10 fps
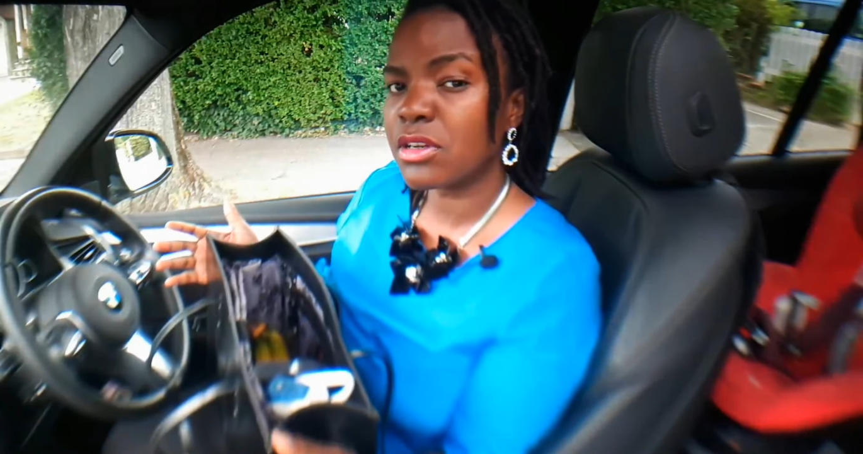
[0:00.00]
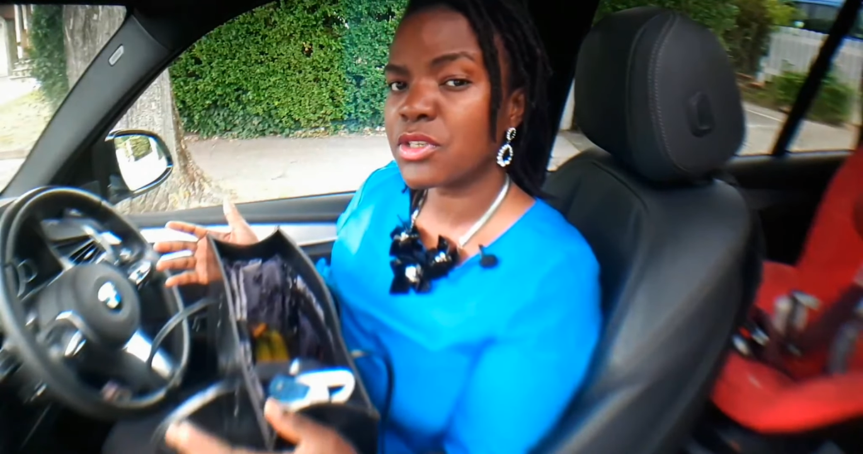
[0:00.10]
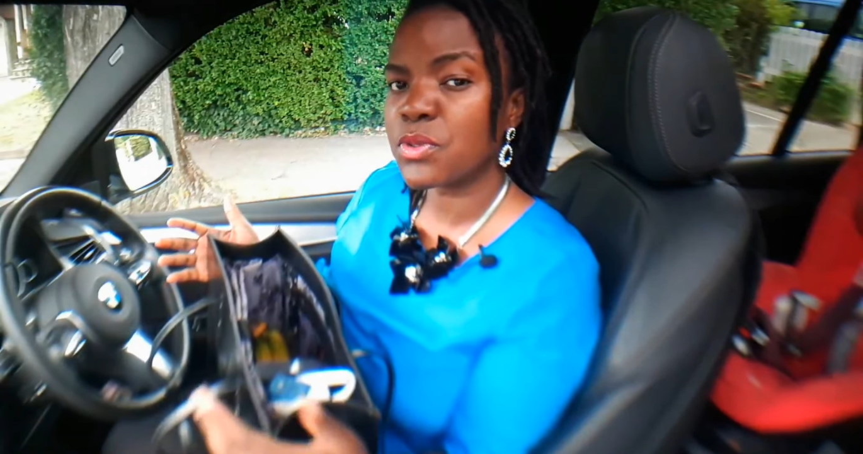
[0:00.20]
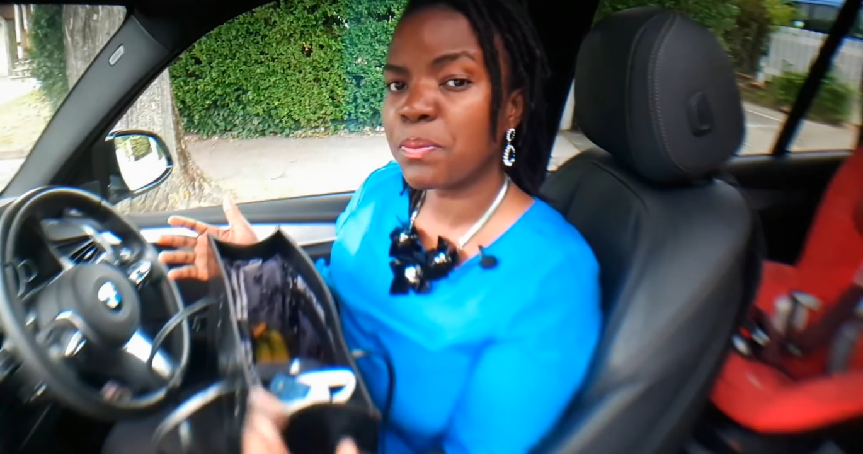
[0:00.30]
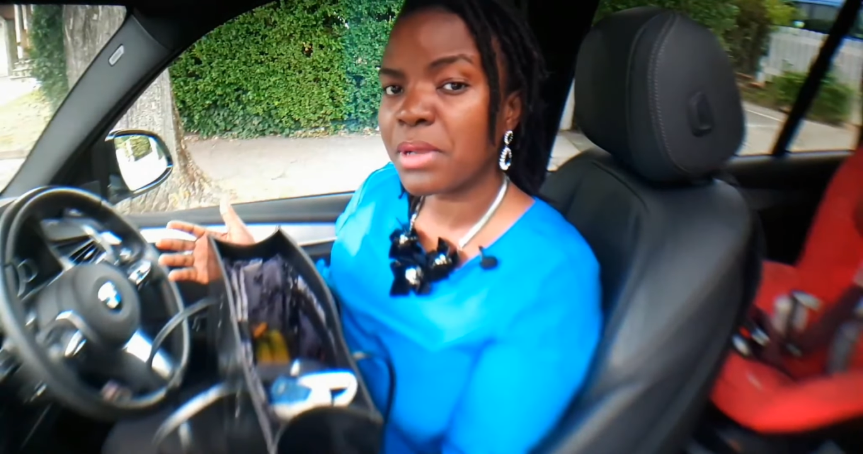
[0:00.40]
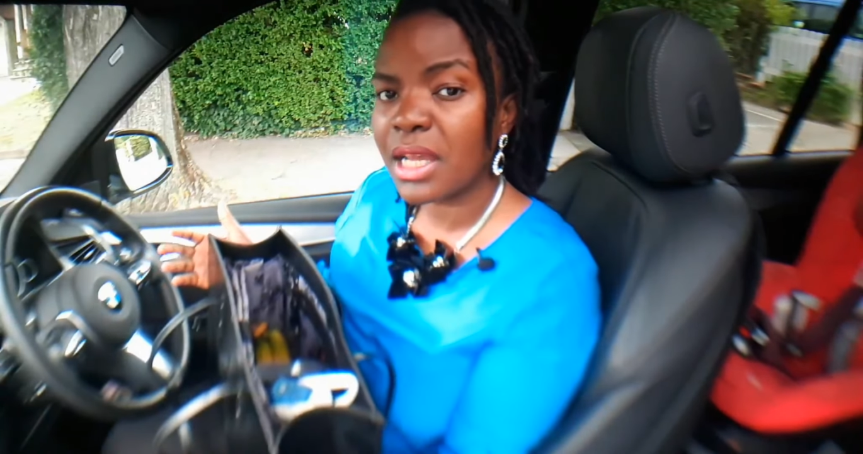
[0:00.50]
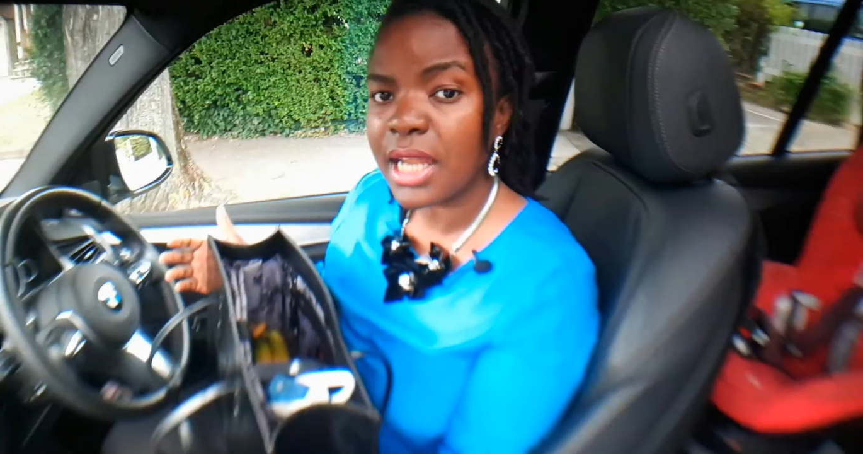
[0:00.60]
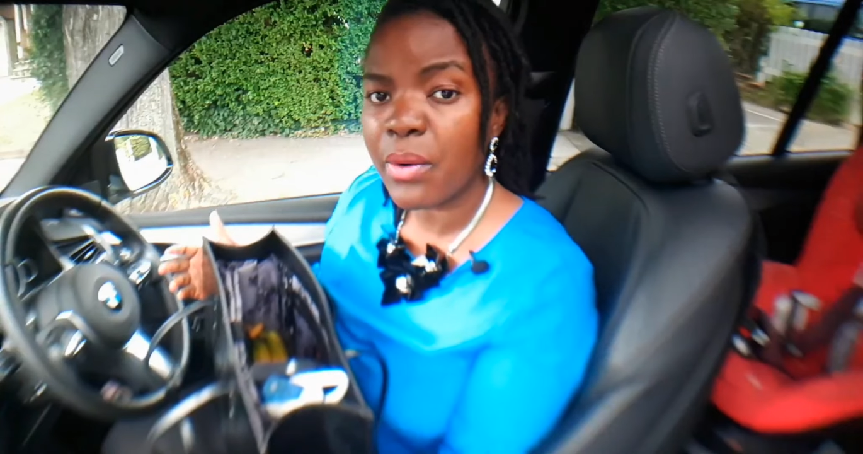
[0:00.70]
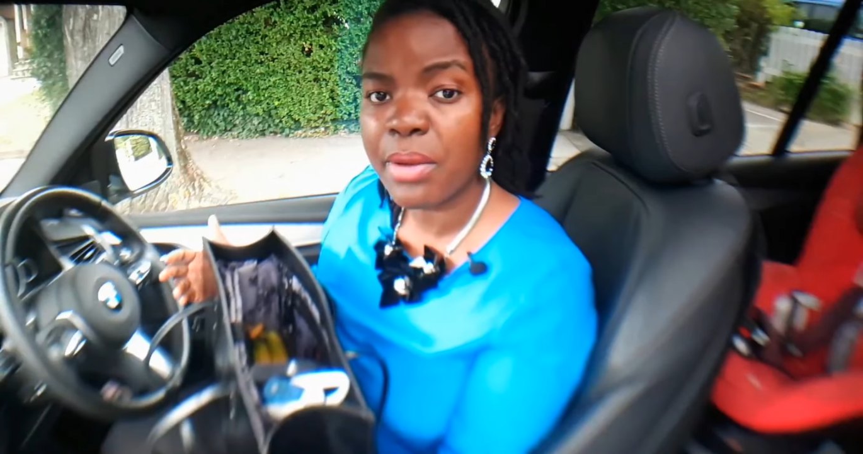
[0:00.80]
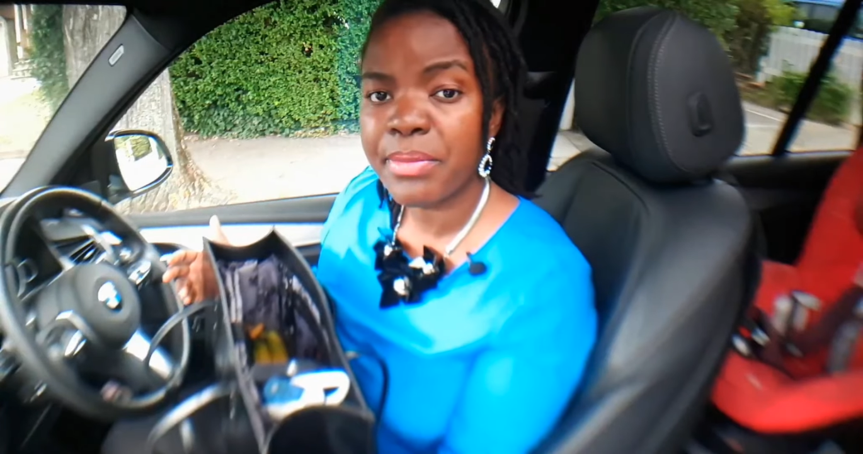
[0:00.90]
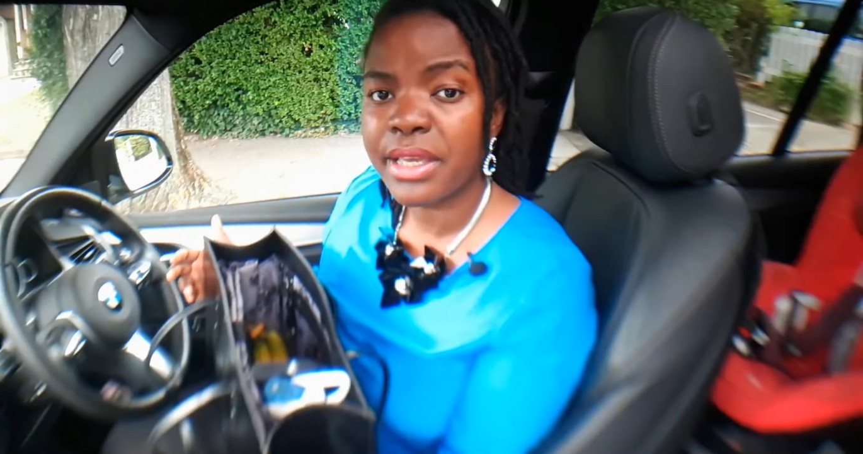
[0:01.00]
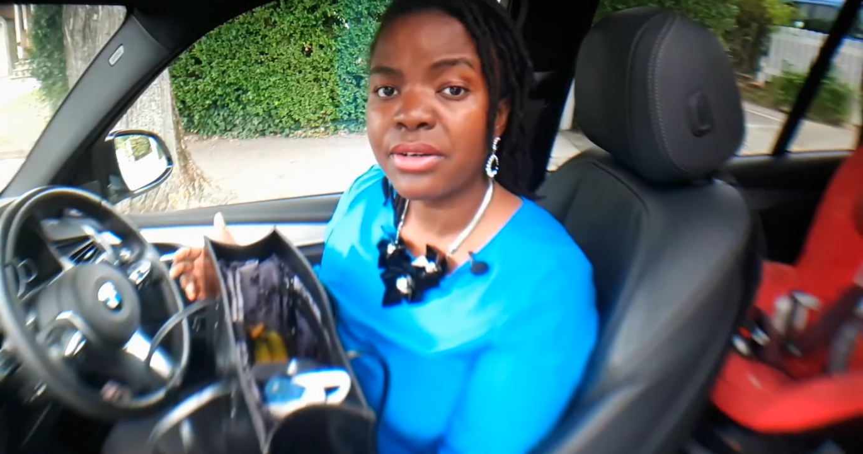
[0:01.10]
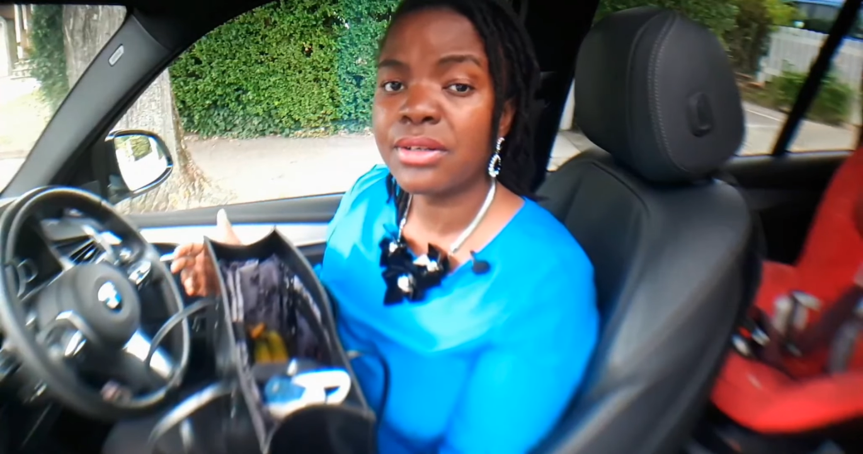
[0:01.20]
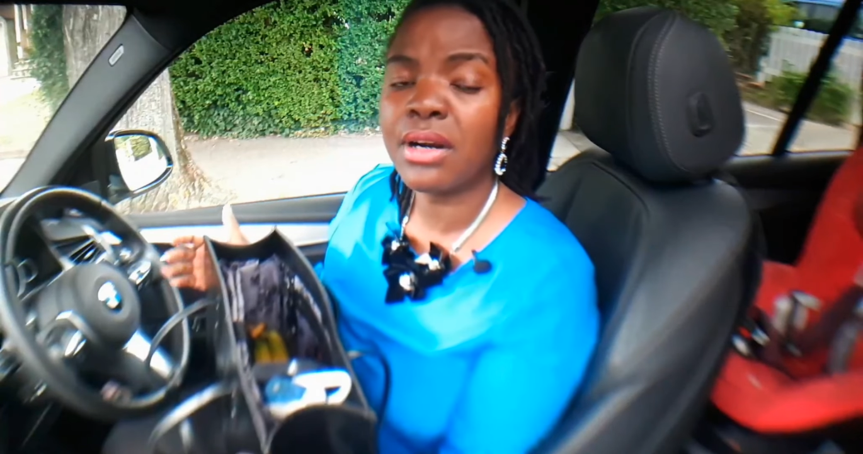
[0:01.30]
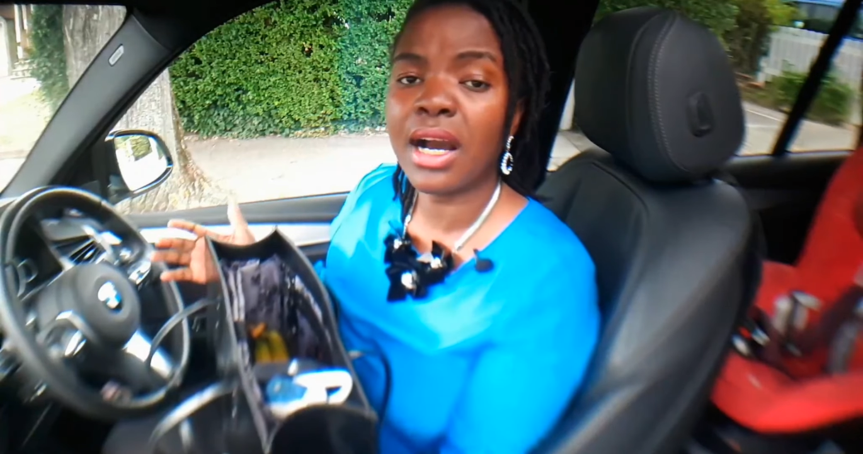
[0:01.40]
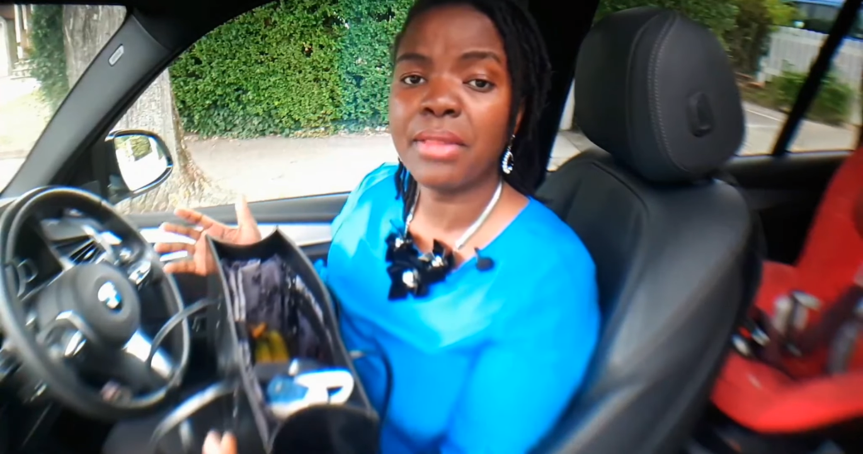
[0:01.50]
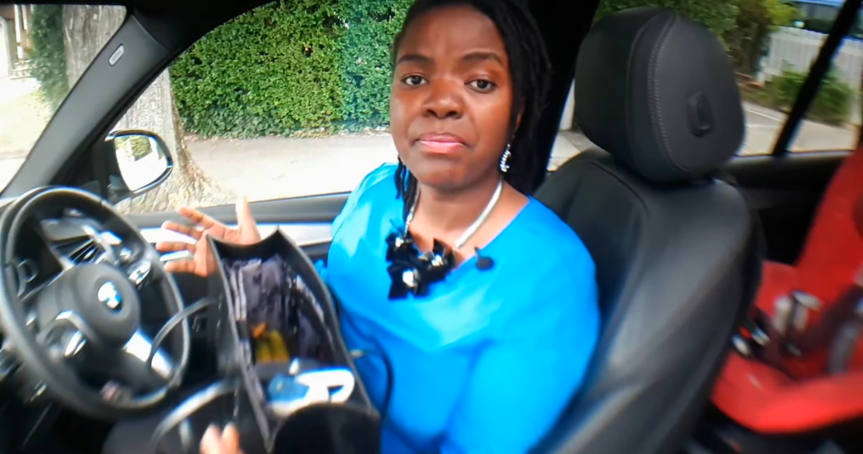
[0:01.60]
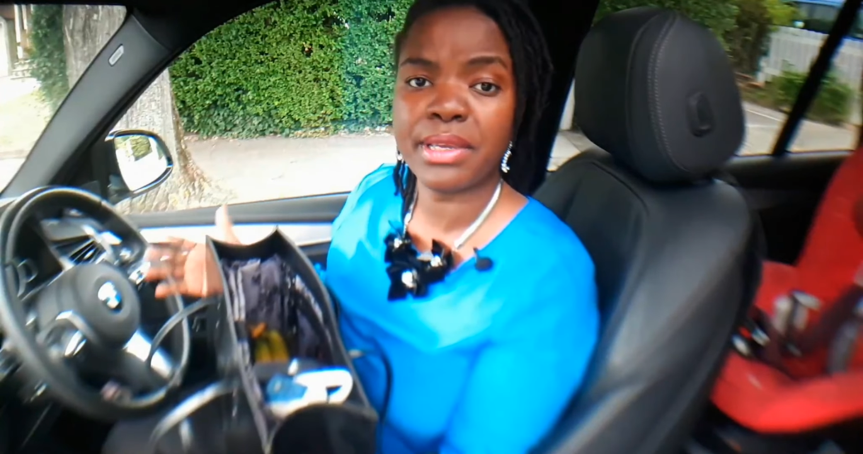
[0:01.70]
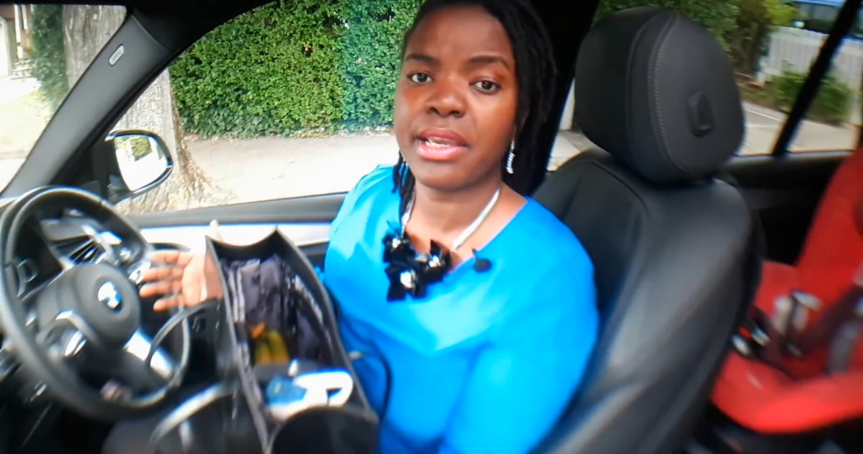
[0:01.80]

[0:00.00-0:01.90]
us to plan our meal and be